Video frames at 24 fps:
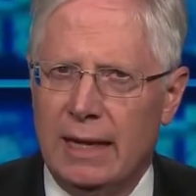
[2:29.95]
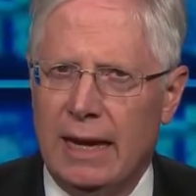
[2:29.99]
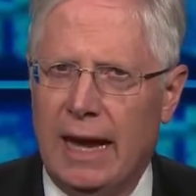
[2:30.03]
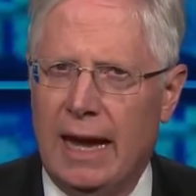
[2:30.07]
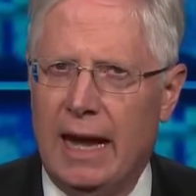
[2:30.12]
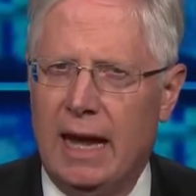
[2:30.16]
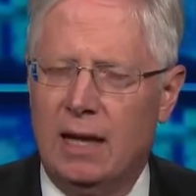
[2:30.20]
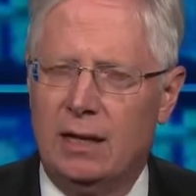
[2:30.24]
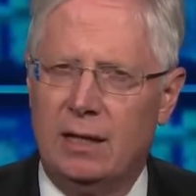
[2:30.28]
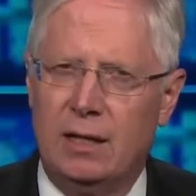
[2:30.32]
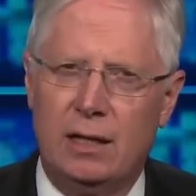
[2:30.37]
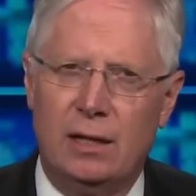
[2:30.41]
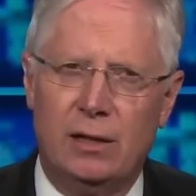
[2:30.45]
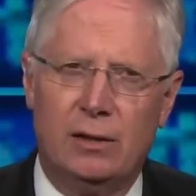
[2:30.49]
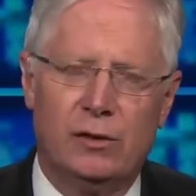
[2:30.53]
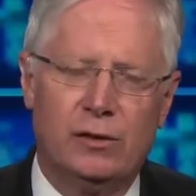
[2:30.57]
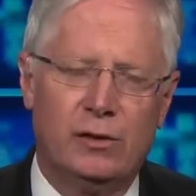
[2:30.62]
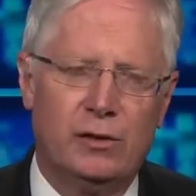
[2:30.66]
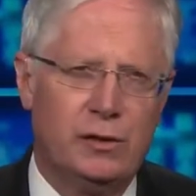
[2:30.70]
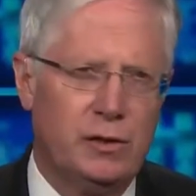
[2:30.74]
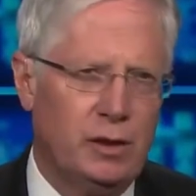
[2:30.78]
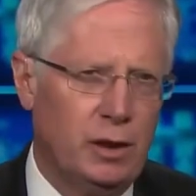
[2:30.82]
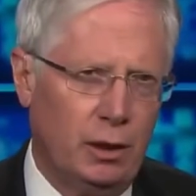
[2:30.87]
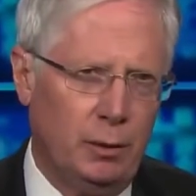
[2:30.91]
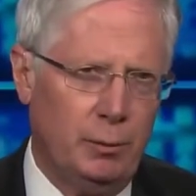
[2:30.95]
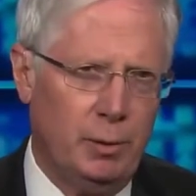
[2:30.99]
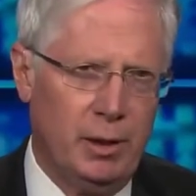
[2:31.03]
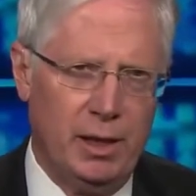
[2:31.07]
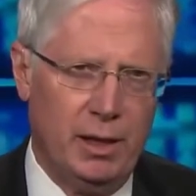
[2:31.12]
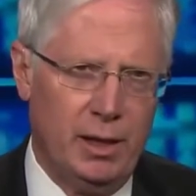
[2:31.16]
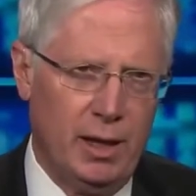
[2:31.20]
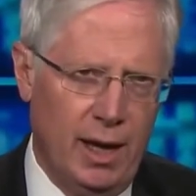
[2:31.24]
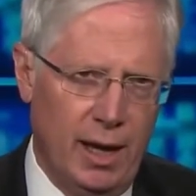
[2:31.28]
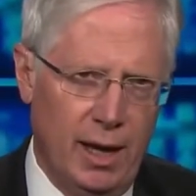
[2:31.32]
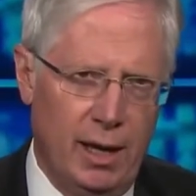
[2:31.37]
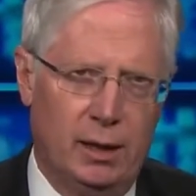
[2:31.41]
and he is still
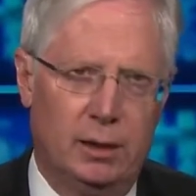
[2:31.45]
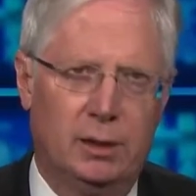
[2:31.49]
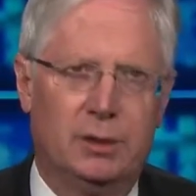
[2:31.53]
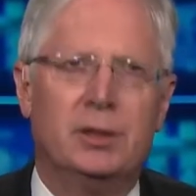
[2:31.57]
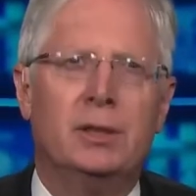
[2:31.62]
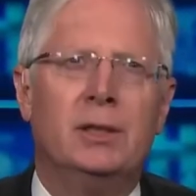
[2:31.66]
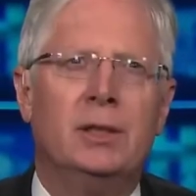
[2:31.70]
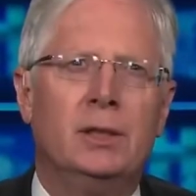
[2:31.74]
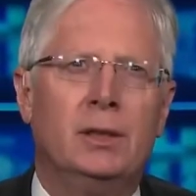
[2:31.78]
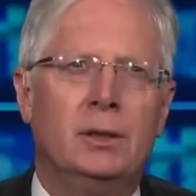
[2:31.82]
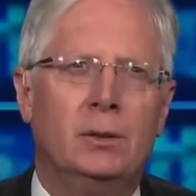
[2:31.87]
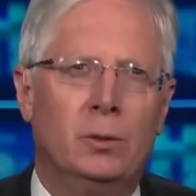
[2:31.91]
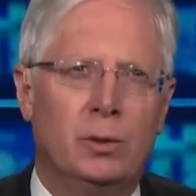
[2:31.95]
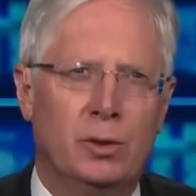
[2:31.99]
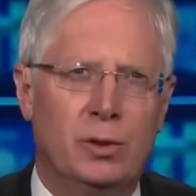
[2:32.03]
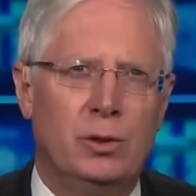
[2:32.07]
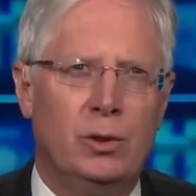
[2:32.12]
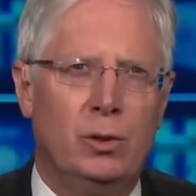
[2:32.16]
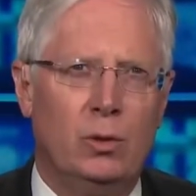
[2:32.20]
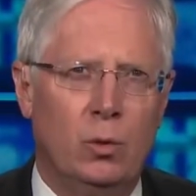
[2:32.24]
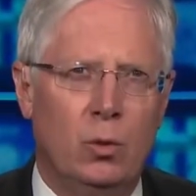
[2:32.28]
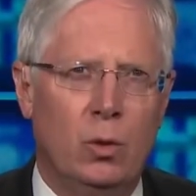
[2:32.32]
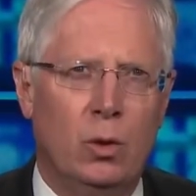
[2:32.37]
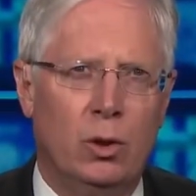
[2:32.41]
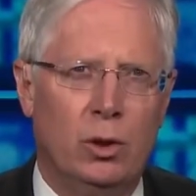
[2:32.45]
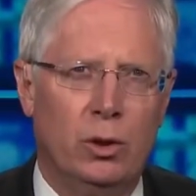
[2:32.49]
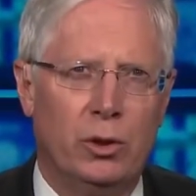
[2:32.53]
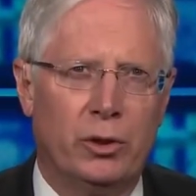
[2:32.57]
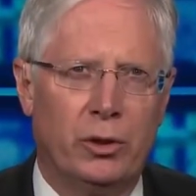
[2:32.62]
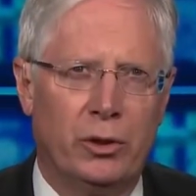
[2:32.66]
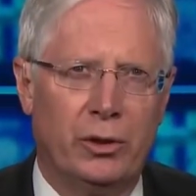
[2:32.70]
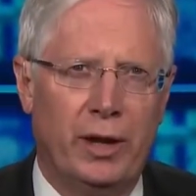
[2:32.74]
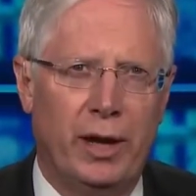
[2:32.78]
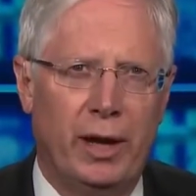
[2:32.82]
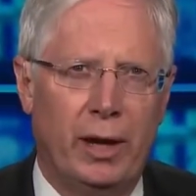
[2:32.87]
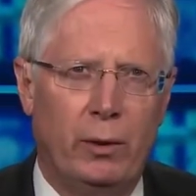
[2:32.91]
being held with no
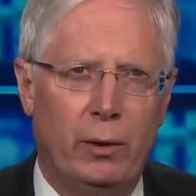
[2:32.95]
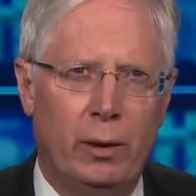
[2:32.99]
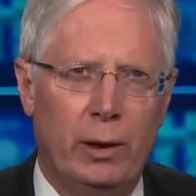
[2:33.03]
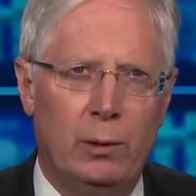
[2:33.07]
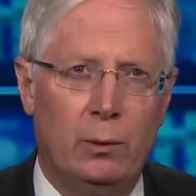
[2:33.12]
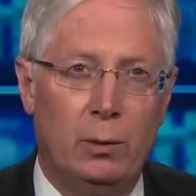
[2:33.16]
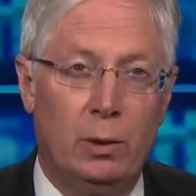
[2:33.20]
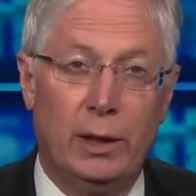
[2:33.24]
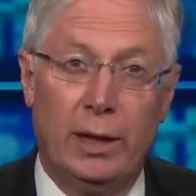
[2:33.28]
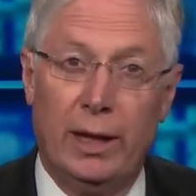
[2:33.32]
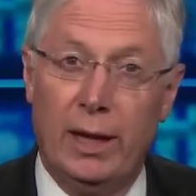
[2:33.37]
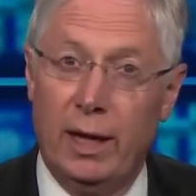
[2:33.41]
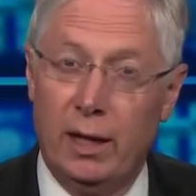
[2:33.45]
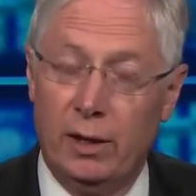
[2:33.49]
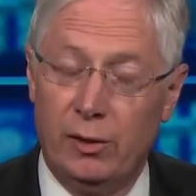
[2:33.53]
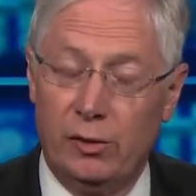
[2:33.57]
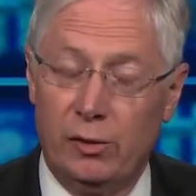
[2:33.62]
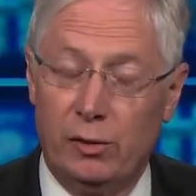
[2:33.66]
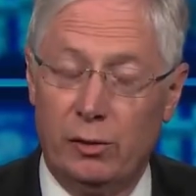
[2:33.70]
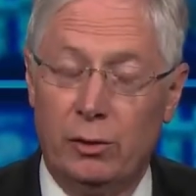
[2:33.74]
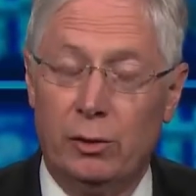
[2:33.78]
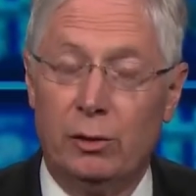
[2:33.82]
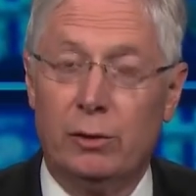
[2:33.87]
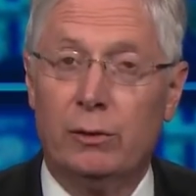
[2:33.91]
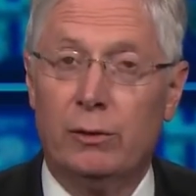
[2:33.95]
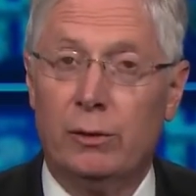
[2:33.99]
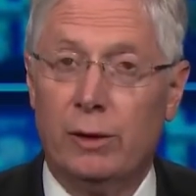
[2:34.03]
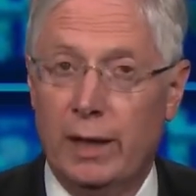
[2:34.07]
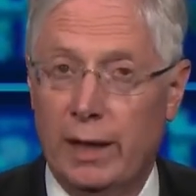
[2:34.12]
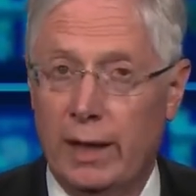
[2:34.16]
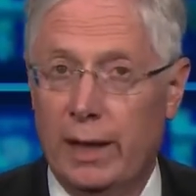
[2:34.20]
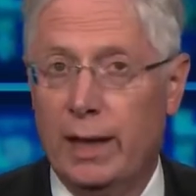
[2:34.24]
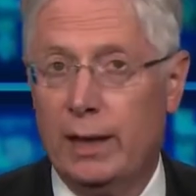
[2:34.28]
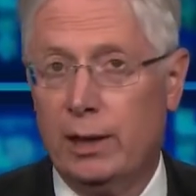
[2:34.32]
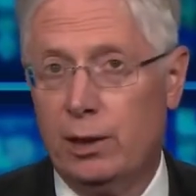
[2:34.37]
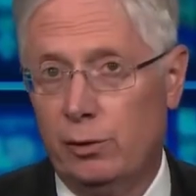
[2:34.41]
word on how he will answer
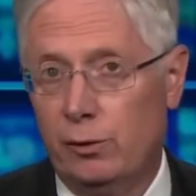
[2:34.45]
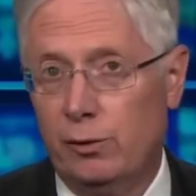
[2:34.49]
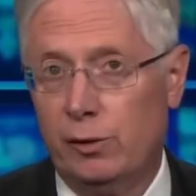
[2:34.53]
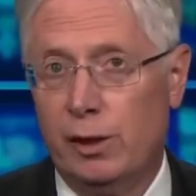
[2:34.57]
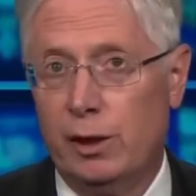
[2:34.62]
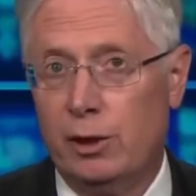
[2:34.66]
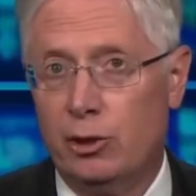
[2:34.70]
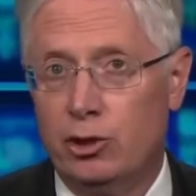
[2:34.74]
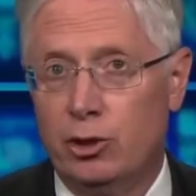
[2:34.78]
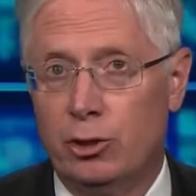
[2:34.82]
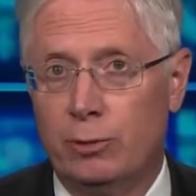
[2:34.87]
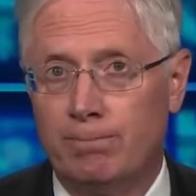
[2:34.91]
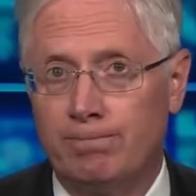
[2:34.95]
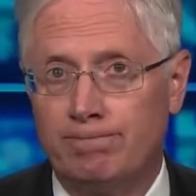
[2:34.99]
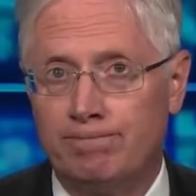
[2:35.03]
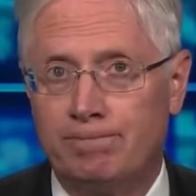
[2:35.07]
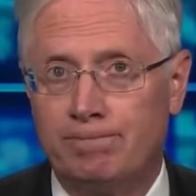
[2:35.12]
that accusation.